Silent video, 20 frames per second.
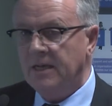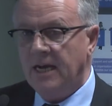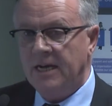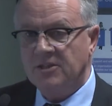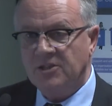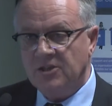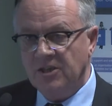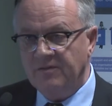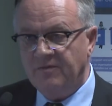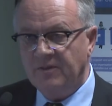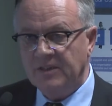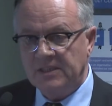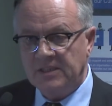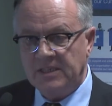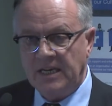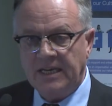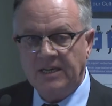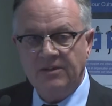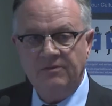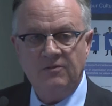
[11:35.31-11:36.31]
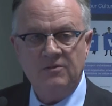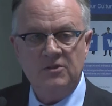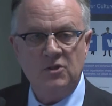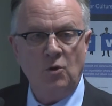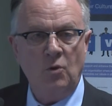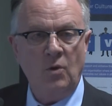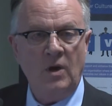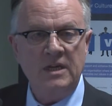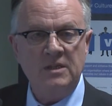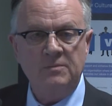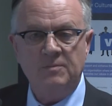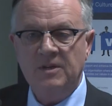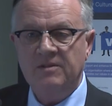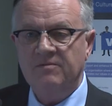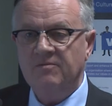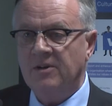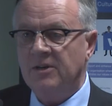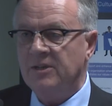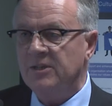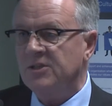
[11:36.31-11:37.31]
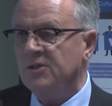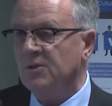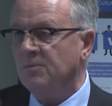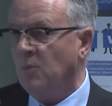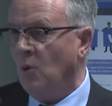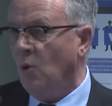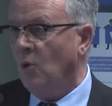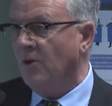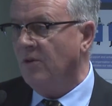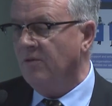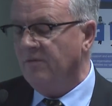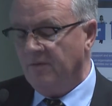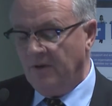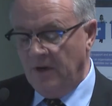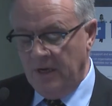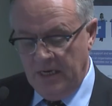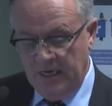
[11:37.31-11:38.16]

Our Chief Executive has always been very supportive,